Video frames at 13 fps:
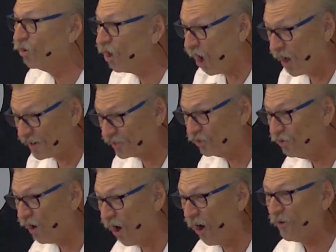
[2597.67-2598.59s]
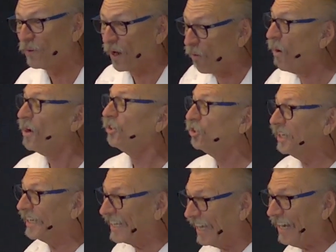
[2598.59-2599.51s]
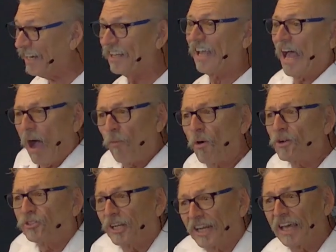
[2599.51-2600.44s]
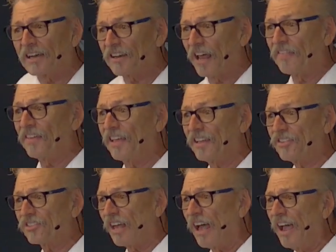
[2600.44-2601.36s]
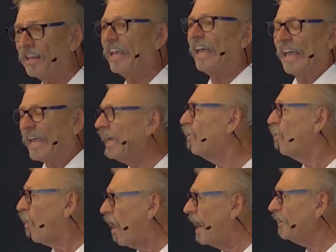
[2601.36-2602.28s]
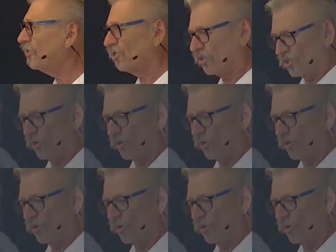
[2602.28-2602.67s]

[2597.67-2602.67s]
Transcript: long and too hard, but I want you to get it. I want you to get it on the inside. He wants to